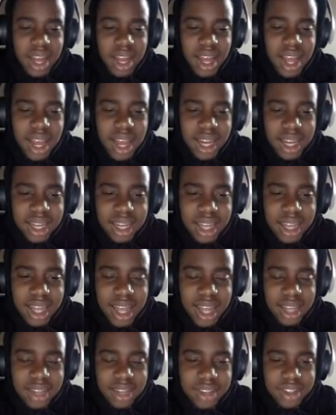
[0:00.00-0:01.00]
I
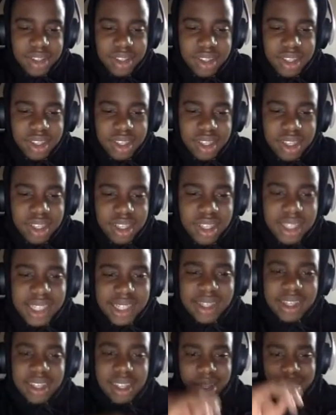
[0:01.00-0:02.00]
I,
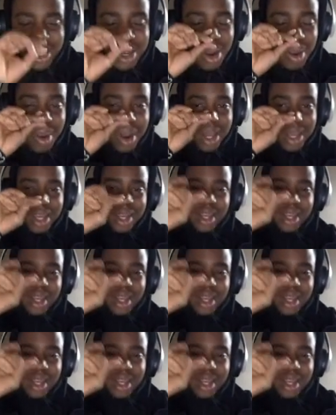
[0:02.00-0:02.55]
mm, you know what?